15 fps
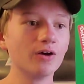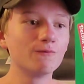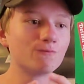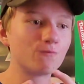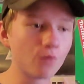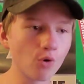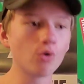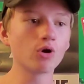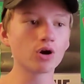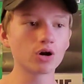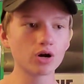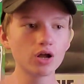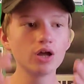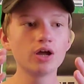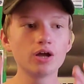
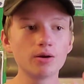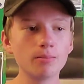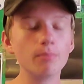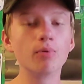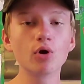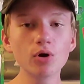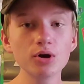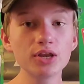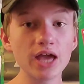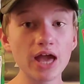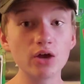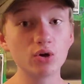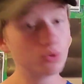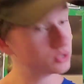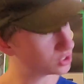For
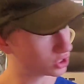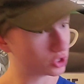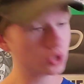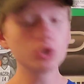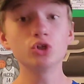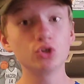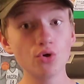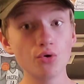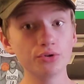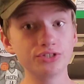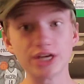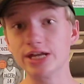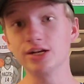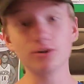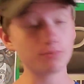Bernier, who is a good
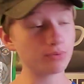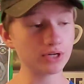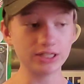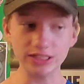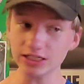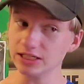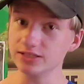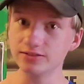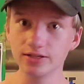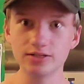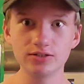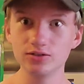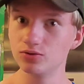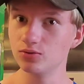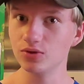goaltender, but he
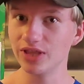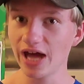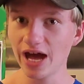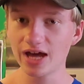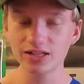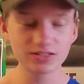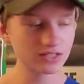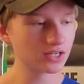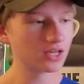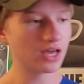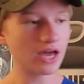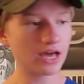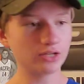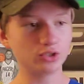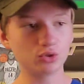didn't do that
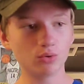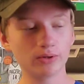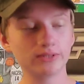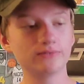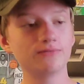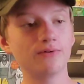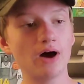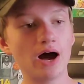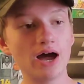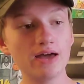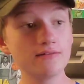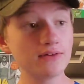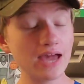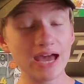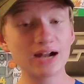at
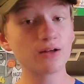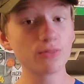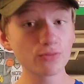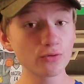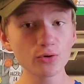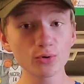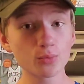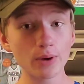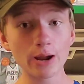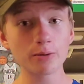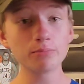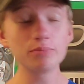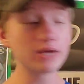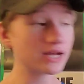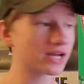25, and a third
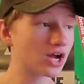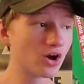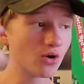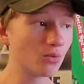round pick.